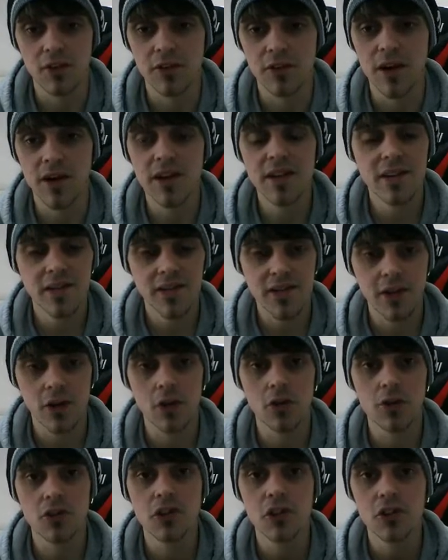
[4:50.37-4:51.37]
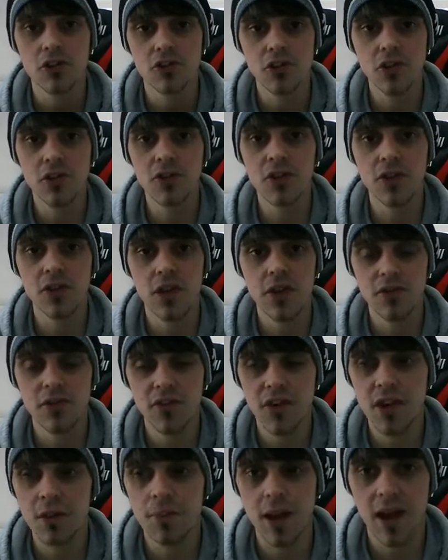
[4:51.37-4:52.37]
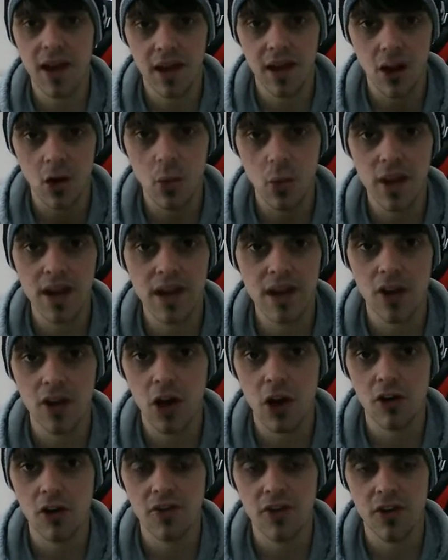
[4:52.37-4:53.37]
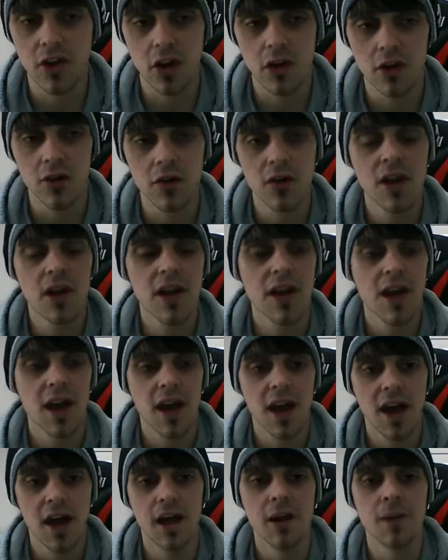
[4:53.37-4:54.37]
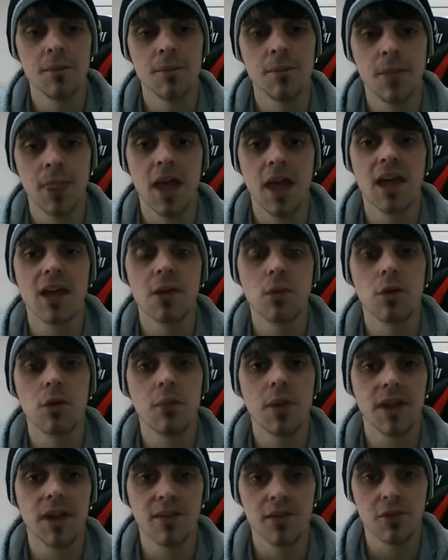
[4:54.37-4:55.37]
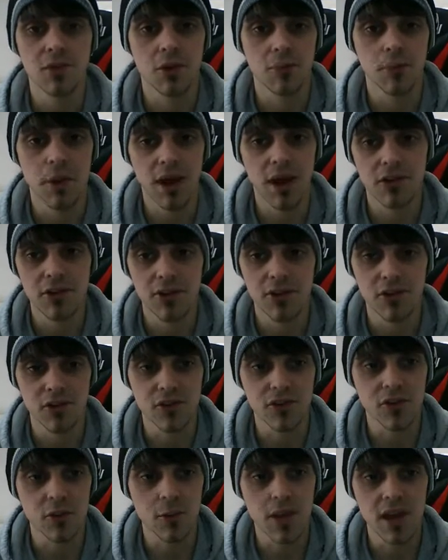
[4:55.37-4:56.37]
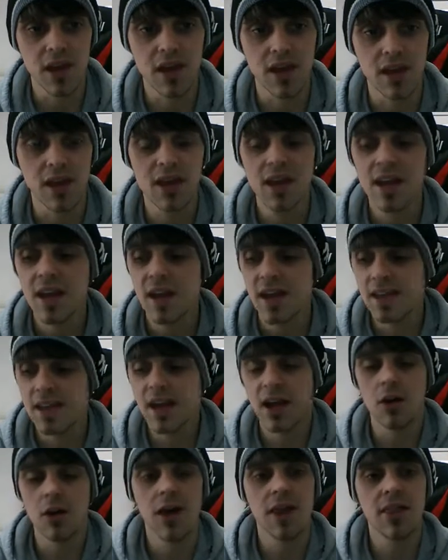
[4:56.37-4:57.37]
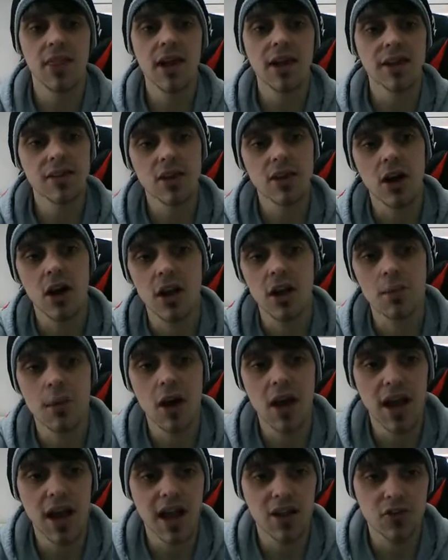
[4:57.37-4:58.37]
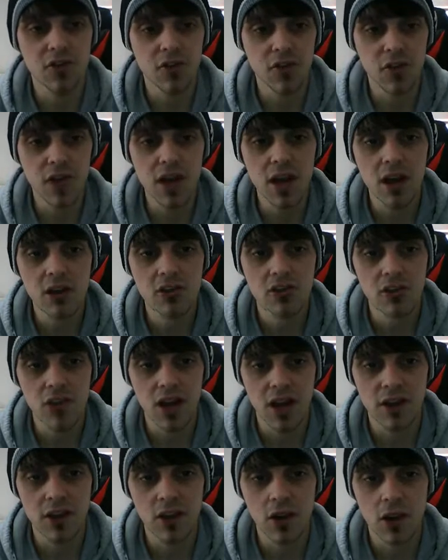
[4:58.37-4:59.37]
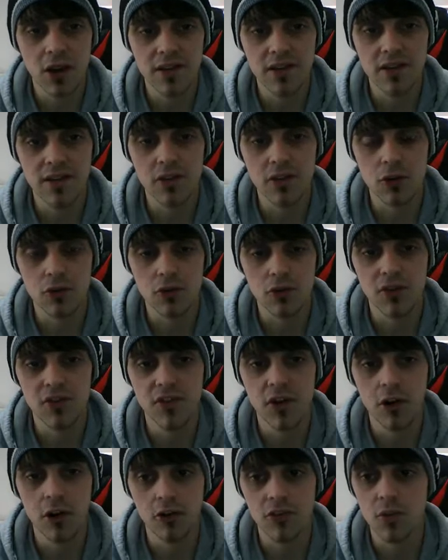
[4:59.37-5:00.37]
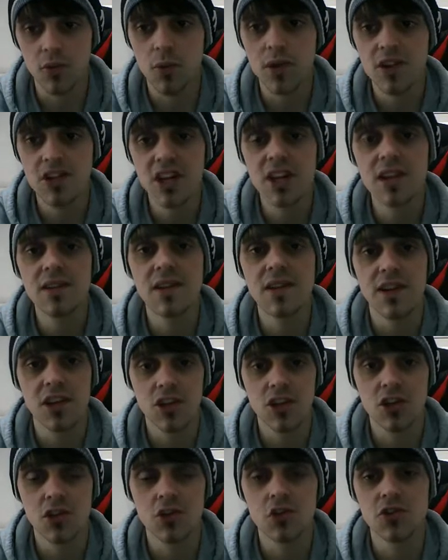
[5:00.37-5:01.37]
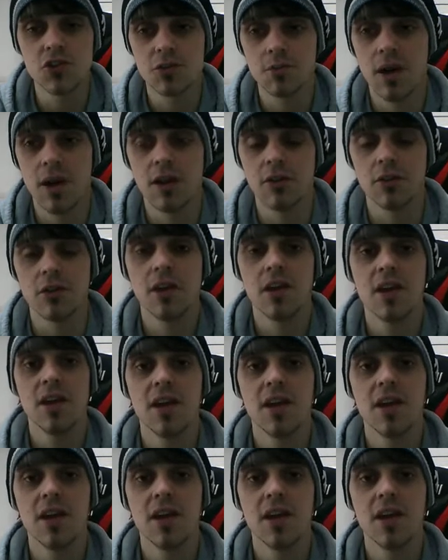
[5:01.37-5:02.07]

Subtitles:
All right, so, you know, just think back a week and a half ago, and then we'll make some comparisons from here. Now, at that time, I had 392 referrals, which is a huge amount.